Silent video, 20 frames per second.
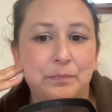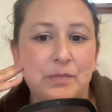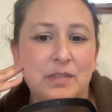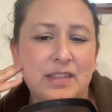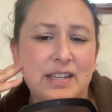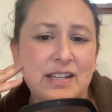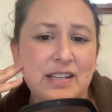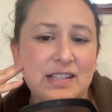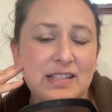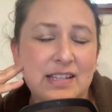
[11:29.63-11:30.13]

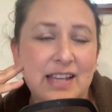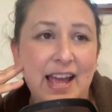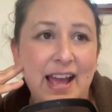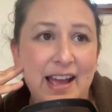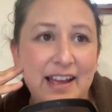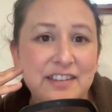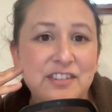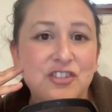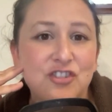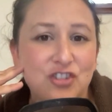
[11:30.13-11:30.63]
Things
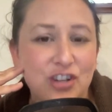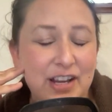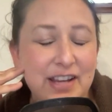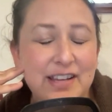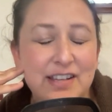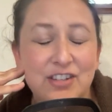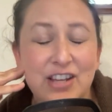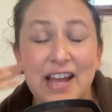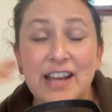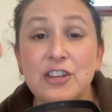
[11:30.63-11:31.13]
can
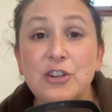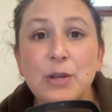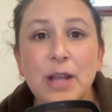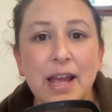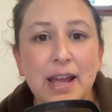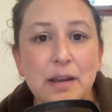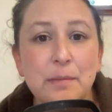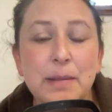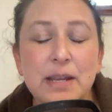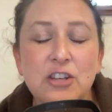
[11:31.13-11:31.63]
change, and you
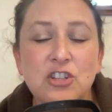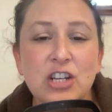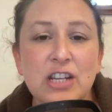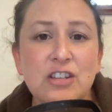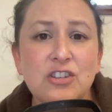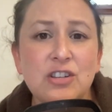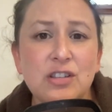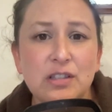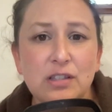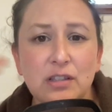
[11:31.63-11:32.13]
can make
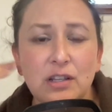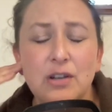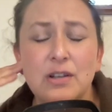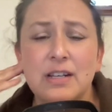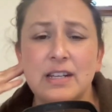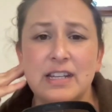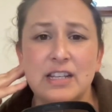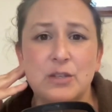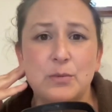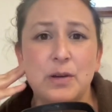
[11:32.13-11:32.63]
changes
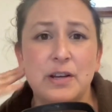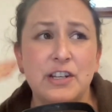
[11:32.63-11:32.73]
slowly as well.